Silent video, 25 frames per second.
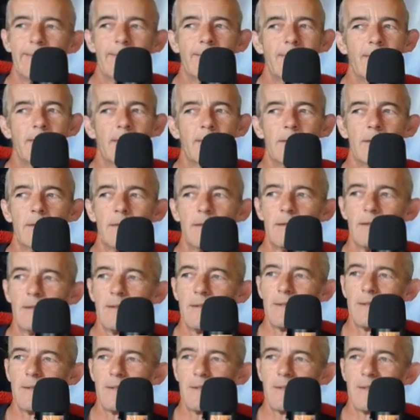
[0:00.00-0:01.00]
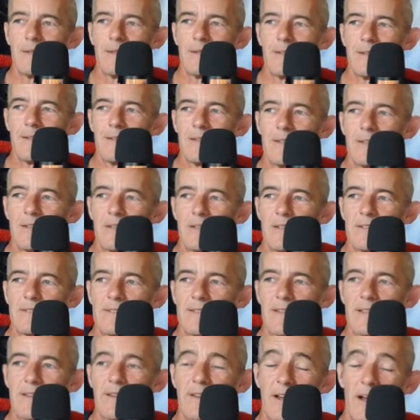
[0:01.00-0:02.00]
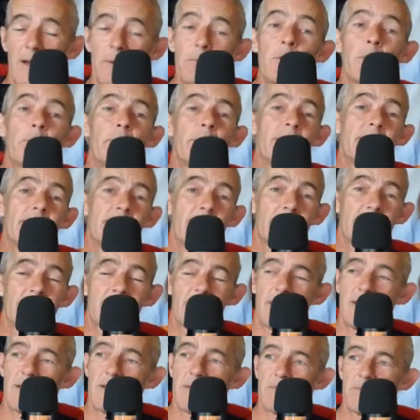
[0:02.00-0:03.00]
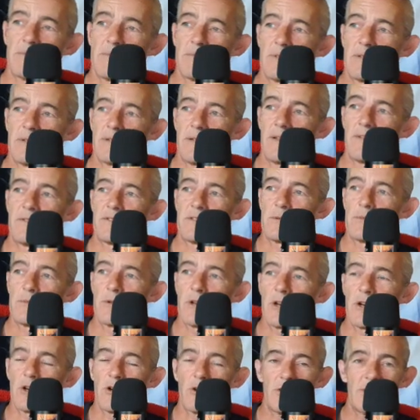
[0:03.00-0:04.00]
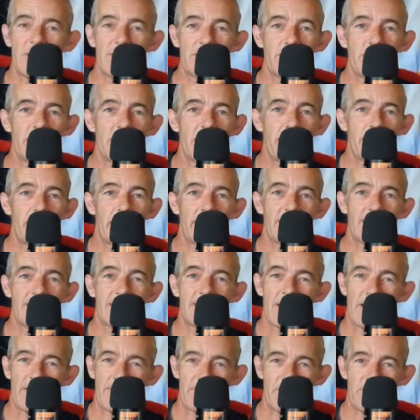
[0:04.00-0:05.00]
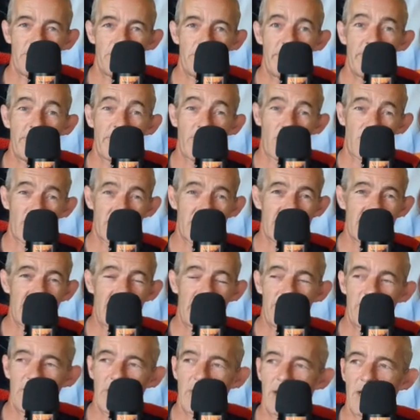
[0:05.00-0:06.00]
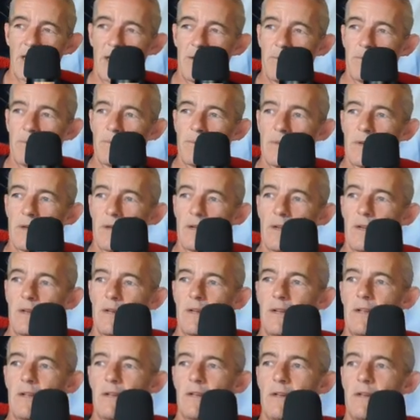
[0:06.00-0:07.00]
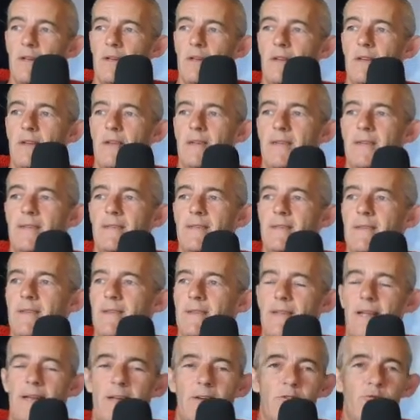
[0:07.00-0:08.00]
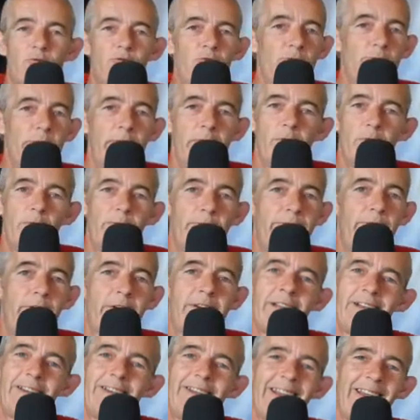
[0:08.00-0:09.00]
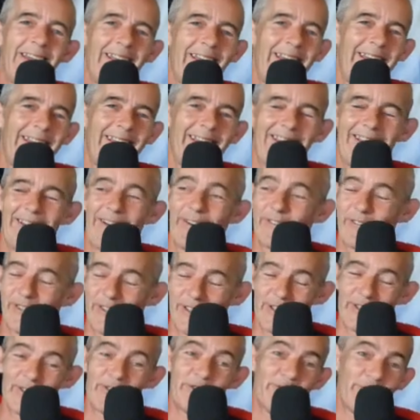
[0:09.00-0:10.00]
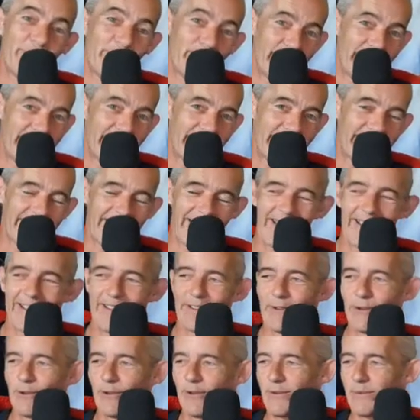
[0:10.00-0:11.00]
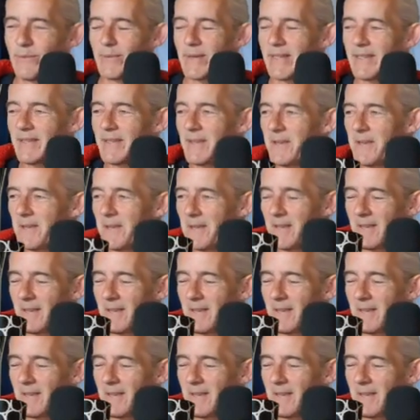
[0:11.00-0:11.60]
Yeah. It's like, I'm up at 6 a.m. If someone annoys me by 7, before 7 a.m., that could ruin my whole fucking day. Or I could ruin their day, you know what I mean?